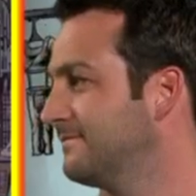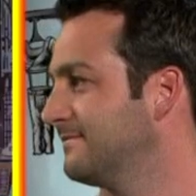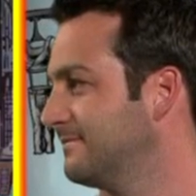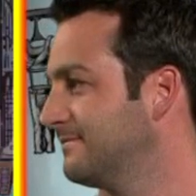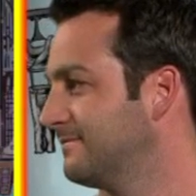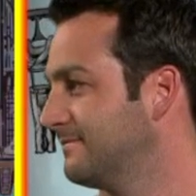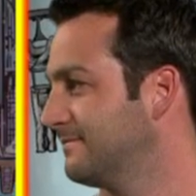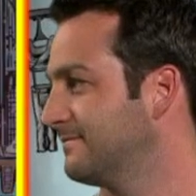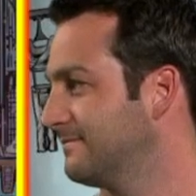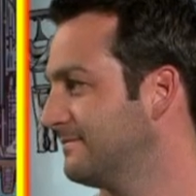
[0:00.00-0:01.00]

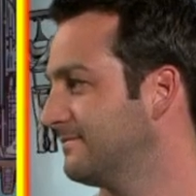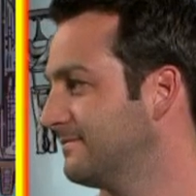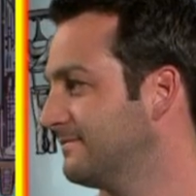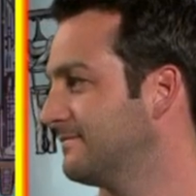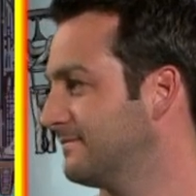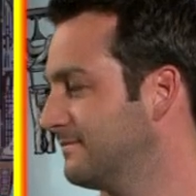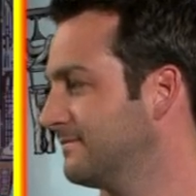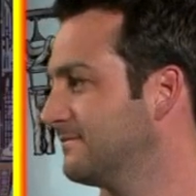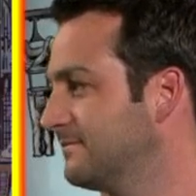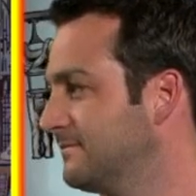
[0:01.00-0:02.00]

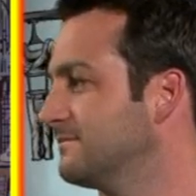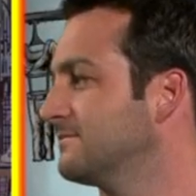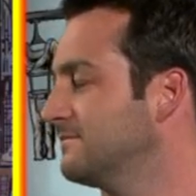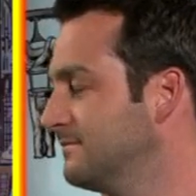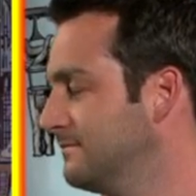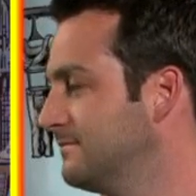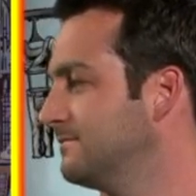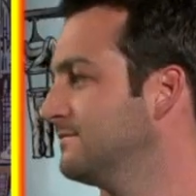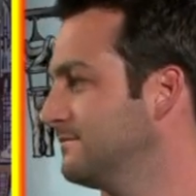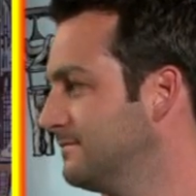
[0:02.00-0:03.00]

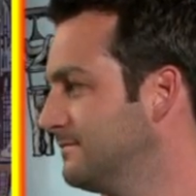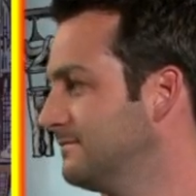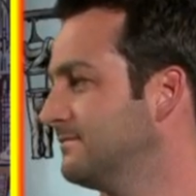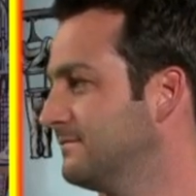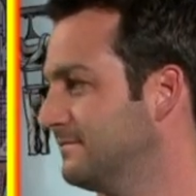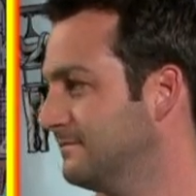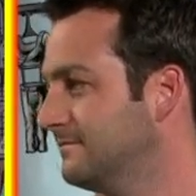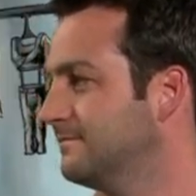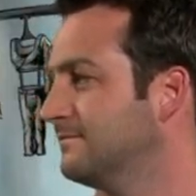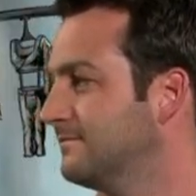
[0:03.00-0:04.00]

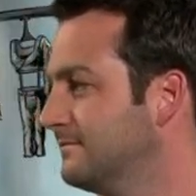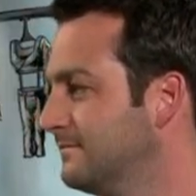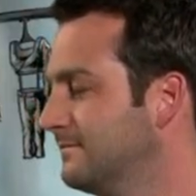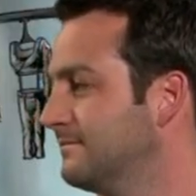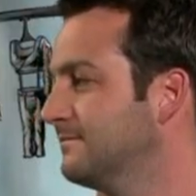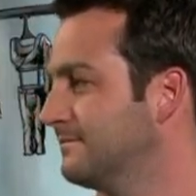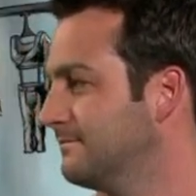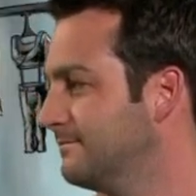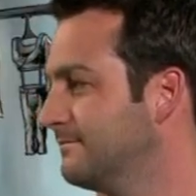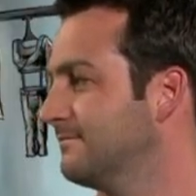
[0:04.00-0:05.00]

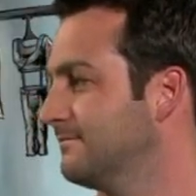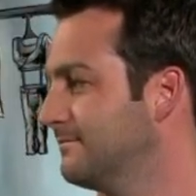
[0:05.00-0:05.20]
(silent)